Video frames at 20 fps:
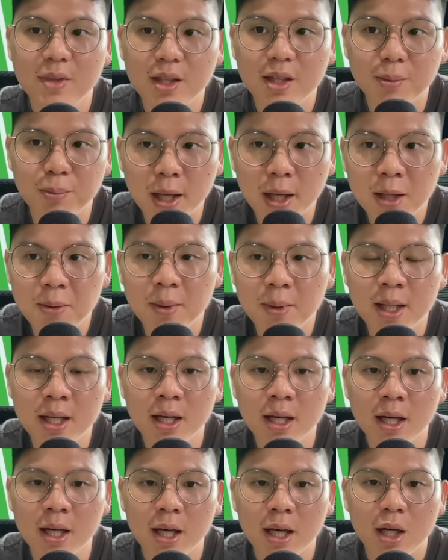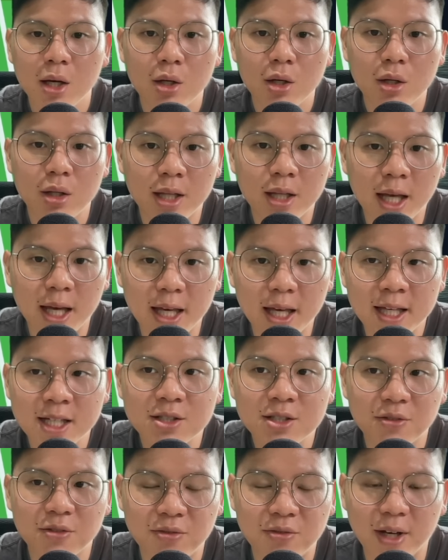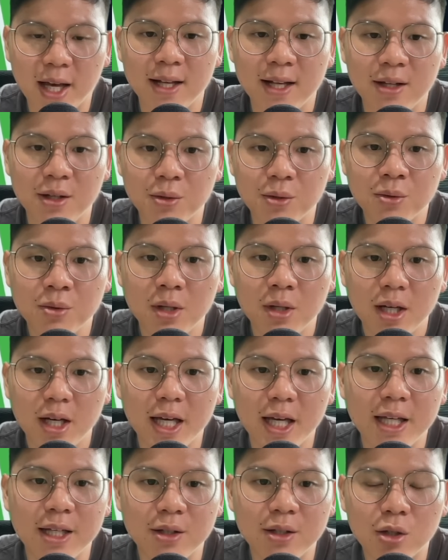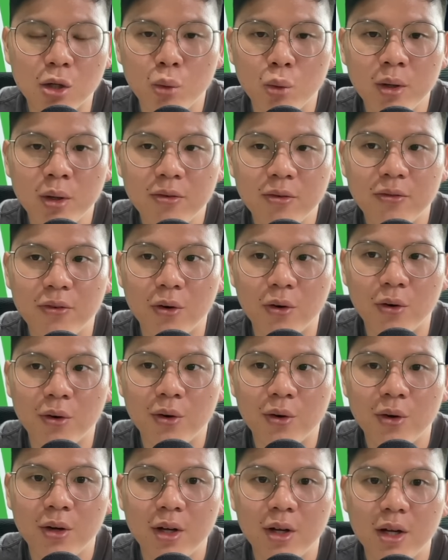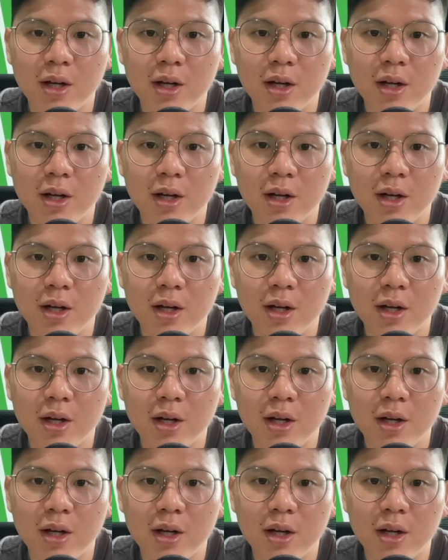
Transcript: maybe there is value in going for